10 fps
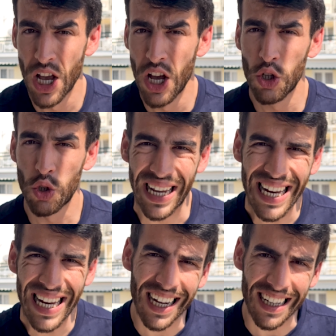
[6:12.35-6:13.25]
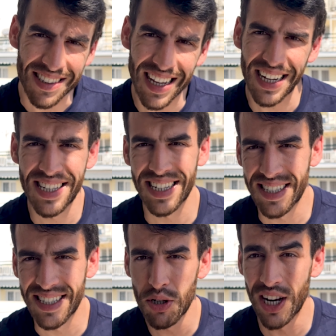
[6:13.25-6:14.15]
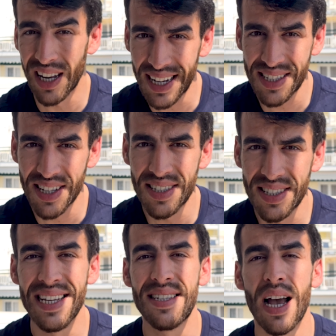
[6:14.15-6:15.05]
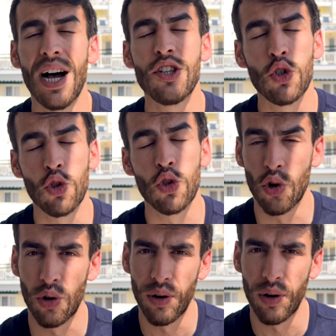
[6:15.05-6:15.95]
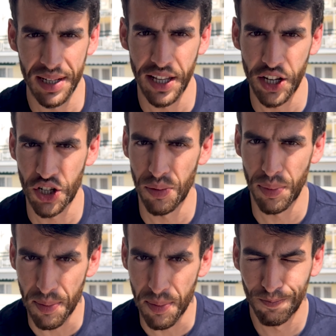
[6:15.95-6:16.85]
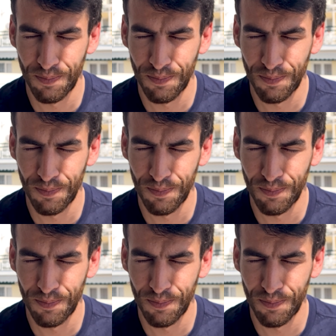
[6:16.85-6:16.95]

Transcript: So getting a tax exemption license is a strong recommendation by me.